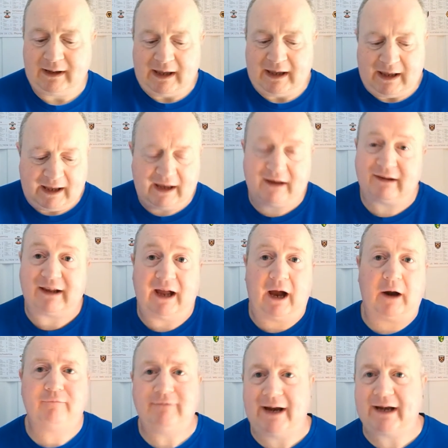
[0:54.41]
He's
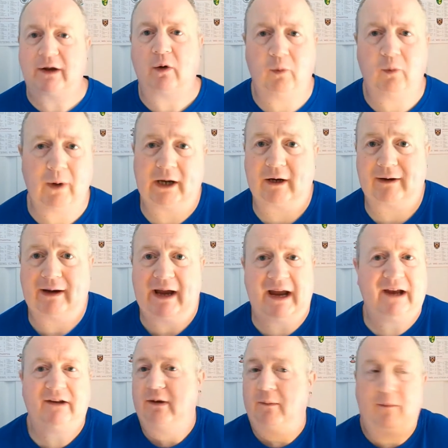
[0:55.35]
a right winger.
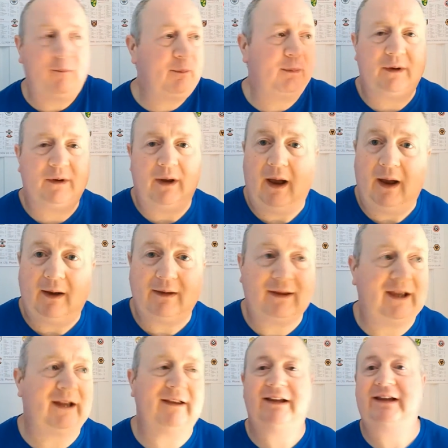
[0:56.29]
He's
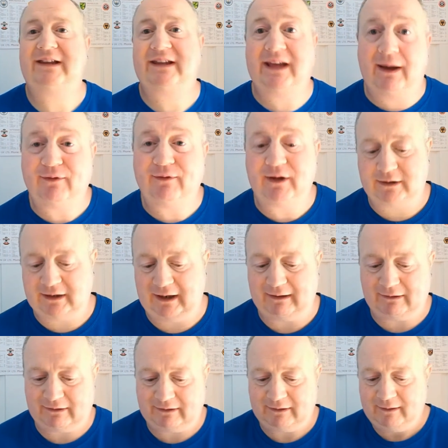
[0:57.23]
technically gifted,
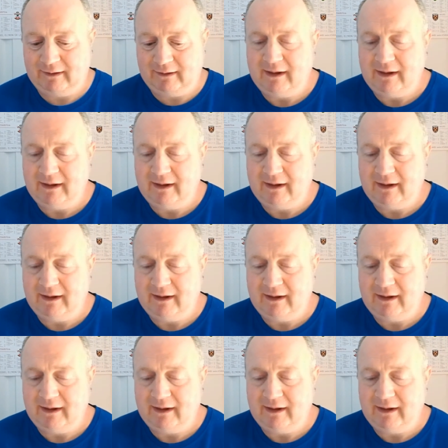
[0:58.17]
yes.